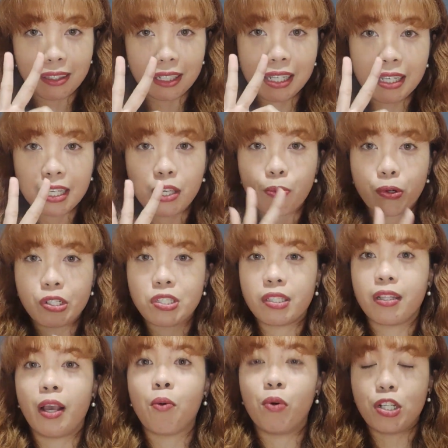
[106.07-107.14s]
three keywords
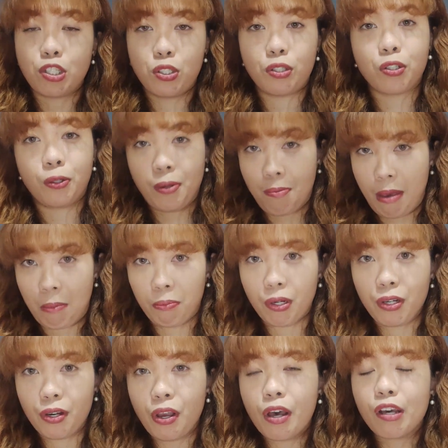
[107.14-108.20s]
that I want you to
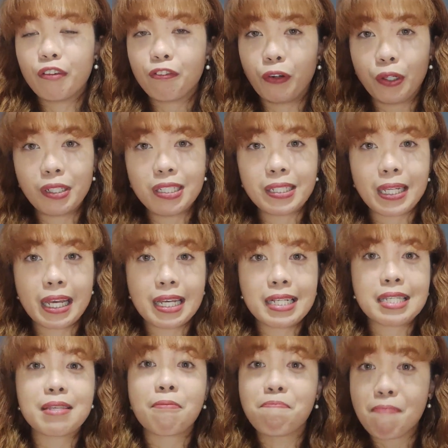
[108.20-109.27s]
remember. First
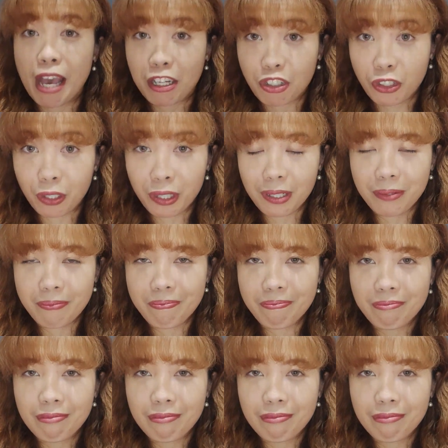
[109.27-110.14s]
is measure.